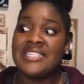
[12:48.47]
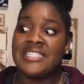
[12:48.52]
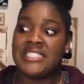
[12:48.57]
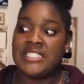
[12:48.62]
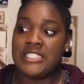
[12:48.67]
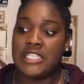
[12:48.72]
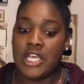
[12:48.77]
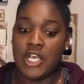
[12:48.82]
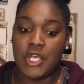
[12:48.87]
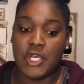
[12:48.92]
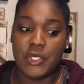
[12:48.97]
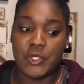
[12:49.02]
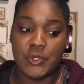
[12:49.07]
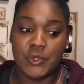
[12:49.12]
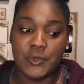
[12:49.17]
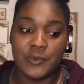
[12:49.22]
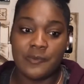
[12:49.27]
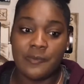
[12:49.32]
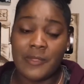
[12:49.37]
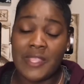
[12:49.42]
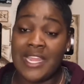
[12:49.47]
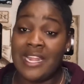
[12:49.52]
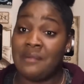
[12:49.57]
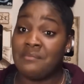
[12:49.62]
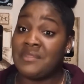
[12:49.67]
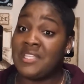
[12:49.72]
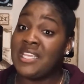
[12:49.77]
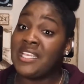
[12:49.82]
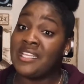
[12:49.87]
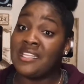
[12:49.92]
So, and I'm
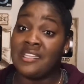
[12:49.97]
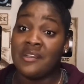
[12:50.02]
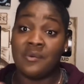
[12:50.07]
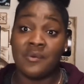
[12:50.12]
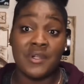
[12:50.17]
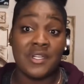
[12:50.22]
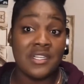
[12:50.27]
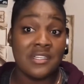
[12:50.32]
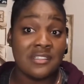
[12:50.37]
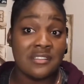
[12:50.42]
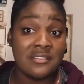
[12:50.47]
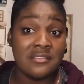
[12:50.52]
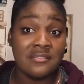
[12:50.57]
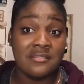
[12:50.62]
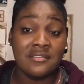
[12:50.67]
thinking that we're